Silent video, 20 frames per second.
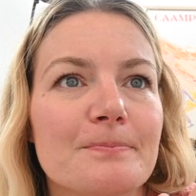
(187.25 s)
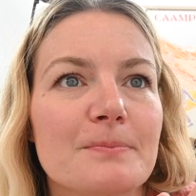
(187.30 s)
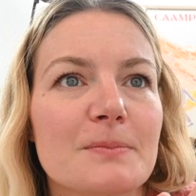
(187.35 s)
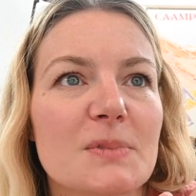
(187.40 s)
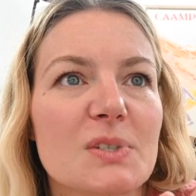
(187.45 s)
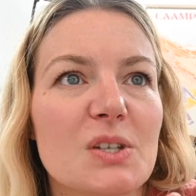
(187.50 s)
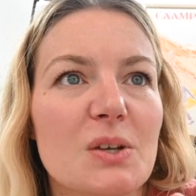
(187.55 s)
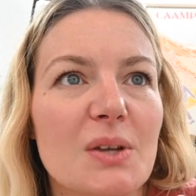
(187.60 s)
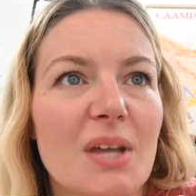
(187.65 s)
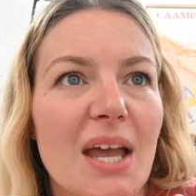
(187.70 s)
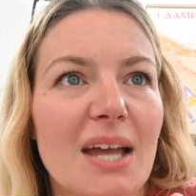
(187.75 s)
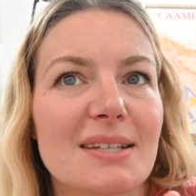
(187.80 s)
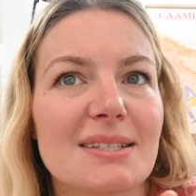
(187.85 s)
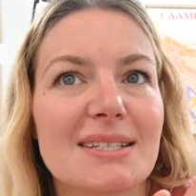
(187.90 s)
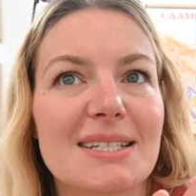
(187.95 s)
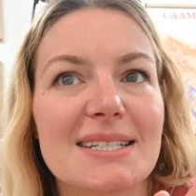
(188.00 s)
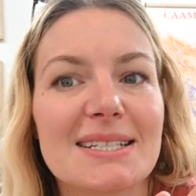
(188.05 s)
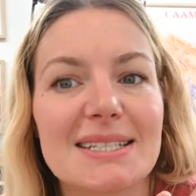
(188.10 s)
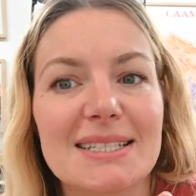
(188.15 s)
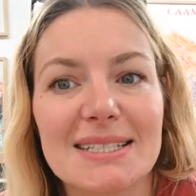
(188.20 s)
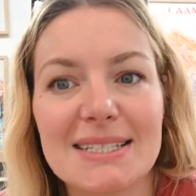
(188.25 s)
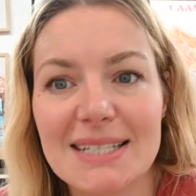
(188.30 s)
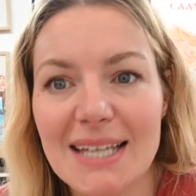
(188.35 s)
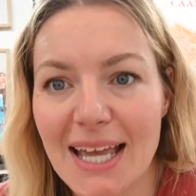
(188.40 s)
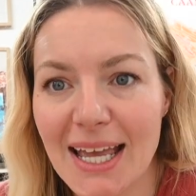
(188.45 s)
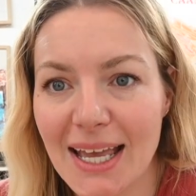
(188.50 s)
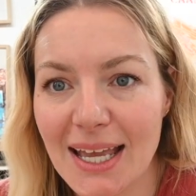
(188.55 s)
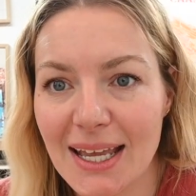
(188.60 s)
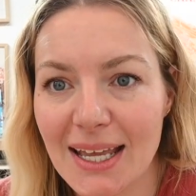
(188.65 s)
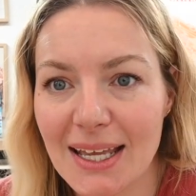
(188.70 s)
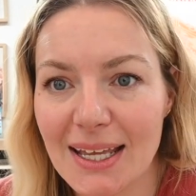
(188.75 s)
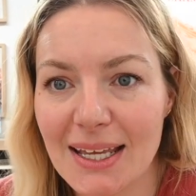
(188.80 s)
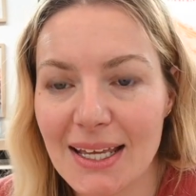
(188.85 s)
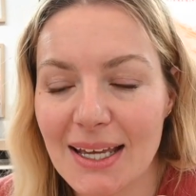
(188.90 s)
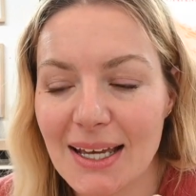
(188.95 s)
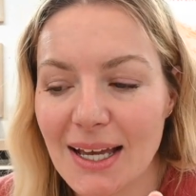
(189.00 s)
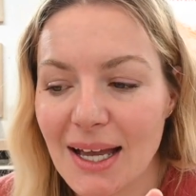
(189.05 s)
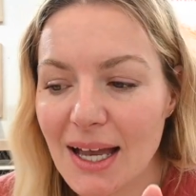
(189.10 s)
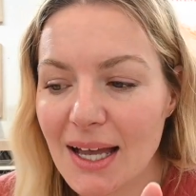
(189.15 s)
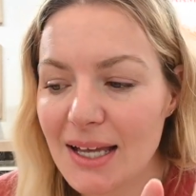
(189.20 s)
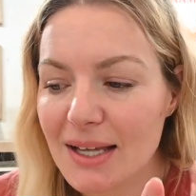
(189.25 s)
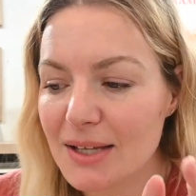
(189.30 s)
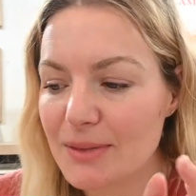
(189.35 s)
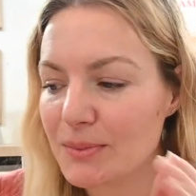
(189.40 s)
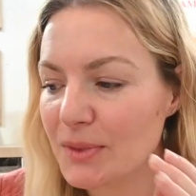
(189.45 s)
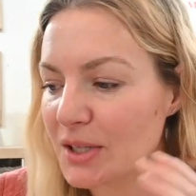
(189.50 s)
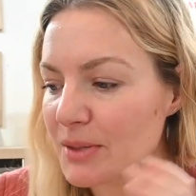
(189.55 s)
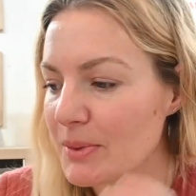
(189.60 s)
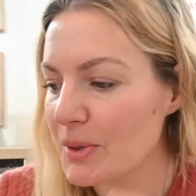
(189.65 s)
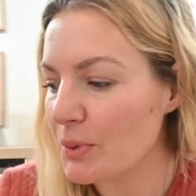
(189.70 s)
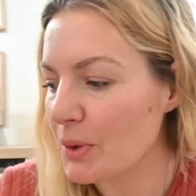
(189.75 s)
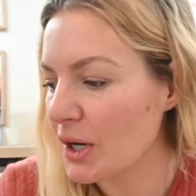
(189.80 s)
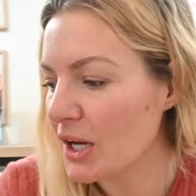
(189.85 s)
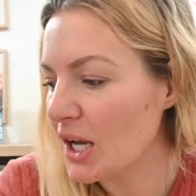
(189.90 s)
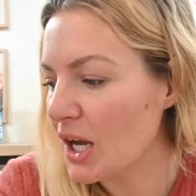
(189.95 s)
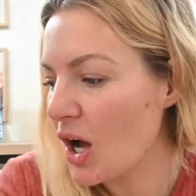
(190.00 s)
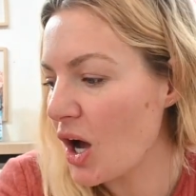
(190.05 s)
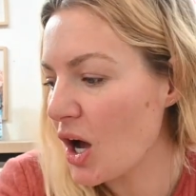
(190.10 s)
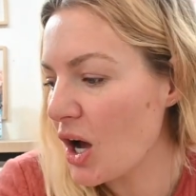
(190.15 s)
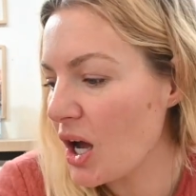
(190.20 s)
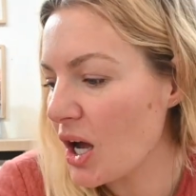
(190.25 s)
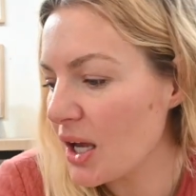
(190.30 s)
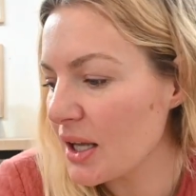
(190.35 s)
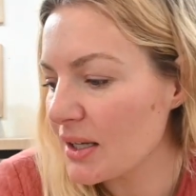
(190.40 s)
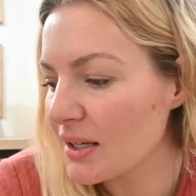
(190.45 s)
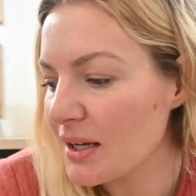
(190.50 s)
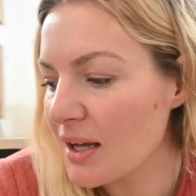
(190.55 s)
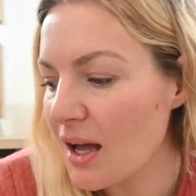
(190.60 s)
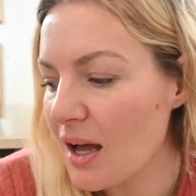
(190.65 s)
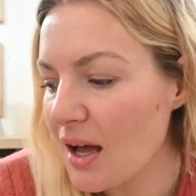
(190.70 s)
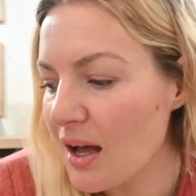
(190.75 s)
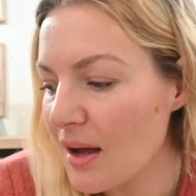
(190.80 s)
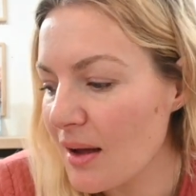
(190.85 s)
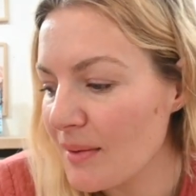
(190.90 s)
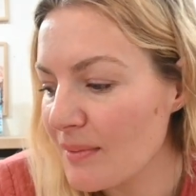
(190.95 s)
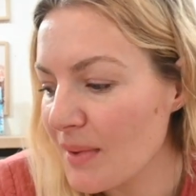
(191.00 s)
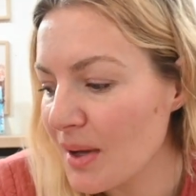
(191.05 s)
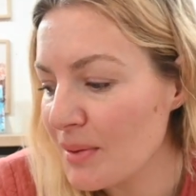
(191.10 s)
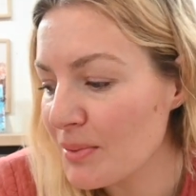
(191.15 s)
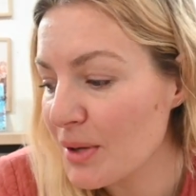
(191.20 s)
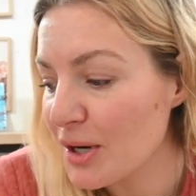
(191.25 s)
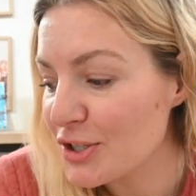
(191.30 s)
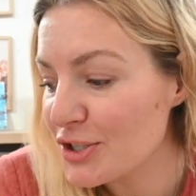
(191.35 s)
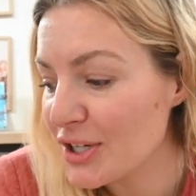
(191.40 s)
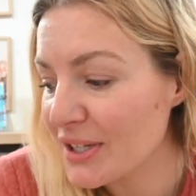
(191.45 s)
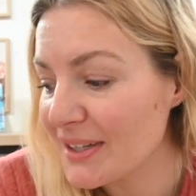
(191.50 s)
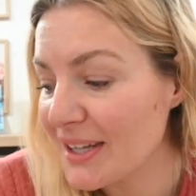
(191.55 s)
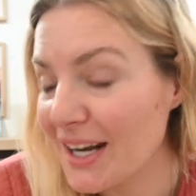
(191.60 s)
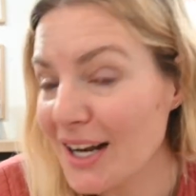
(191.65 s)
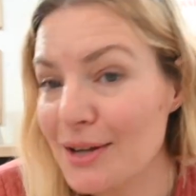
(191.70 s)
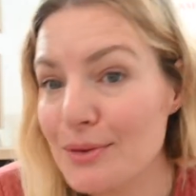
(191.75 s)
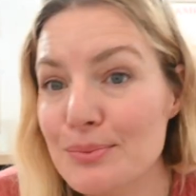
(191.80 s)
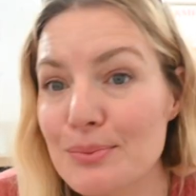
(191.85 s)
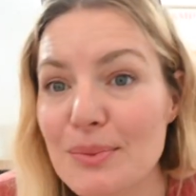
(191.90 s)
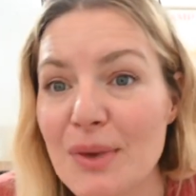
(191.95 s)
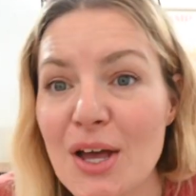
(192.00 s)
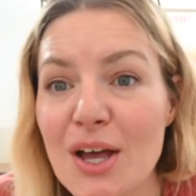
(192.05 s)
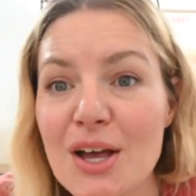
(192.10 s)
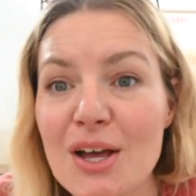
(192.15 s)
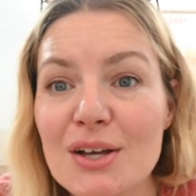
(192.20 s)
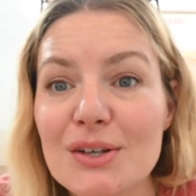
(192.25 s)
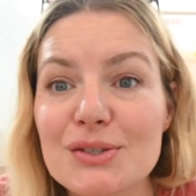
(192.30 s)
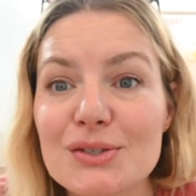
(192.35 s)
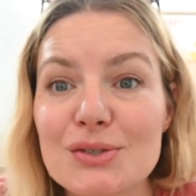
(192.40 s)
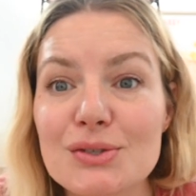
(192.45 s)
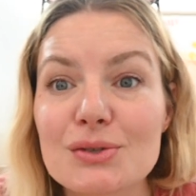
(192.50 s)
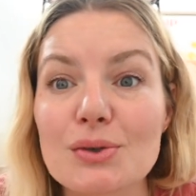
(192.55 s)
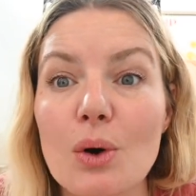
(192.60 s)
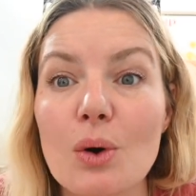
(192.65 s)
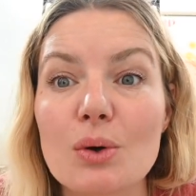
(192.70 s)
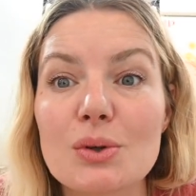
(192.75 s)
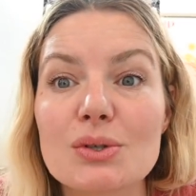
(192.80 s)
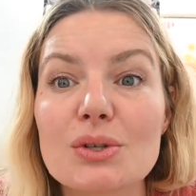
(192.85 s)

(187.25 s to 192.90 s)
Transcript: So yeah, today I'm gonna be working on a project that I'm so